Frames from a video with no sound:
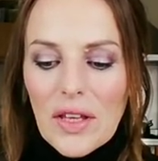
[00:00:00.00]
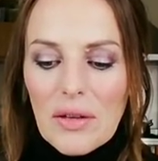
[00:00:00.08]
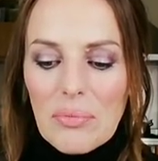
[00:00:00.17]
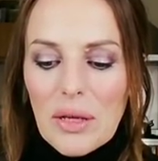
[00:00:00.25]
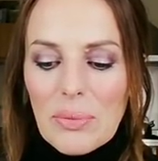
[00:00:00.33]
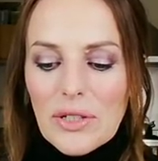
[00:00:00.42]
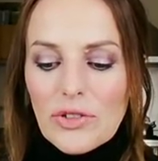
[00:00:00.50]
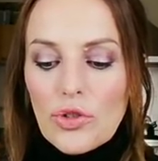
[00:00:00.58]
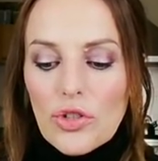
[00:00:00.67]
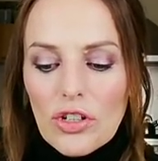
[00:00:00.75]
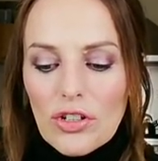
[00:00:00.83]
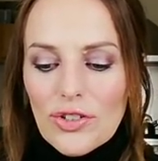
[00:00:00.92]
maybe
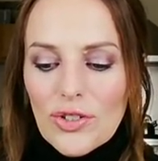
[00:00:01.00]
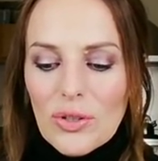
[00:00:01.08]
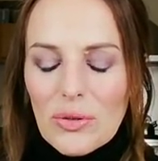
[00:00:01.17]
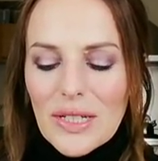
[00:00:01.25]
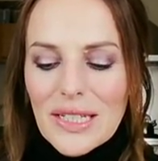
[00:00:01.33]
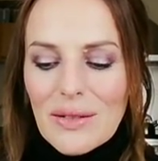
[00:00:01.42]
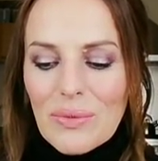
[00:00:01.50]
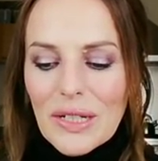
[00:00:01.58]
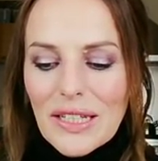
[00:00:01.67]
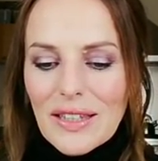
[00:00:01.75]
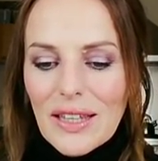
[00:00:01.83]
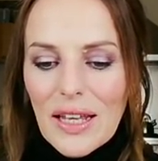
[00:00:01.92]
drugs, go easy
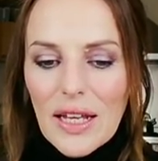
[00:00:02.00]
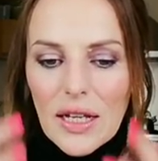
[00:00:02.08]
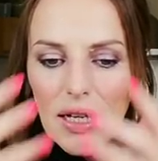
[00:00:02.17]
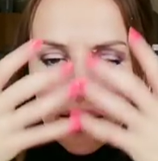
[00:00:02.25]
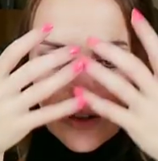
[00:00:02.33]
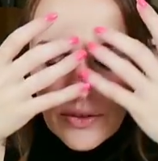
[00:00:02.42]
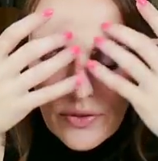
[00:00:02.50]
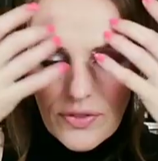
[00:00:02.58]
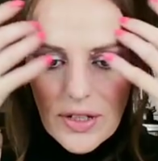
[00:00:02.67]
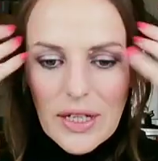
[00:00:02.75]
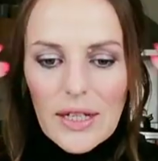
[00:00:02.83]
with kind of